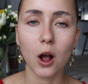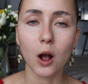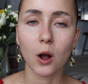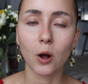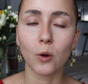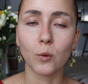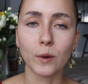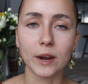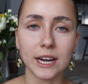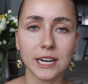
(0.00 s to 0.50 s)

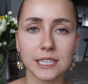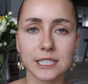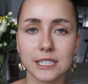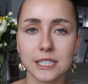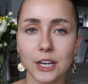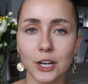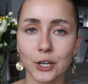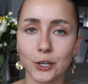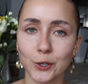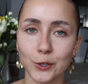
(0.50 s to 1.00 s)

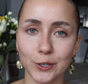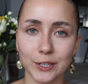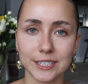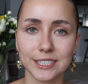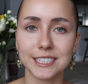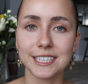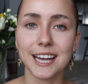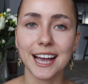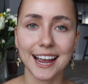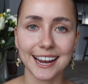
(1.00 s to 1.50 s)
always a
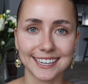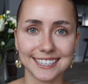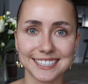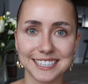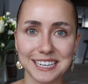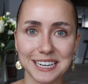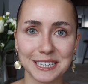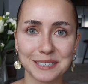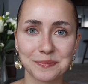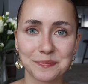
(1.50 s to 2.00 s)
good
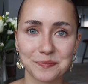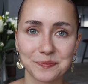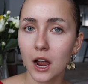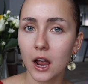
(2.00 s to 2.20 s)
idea.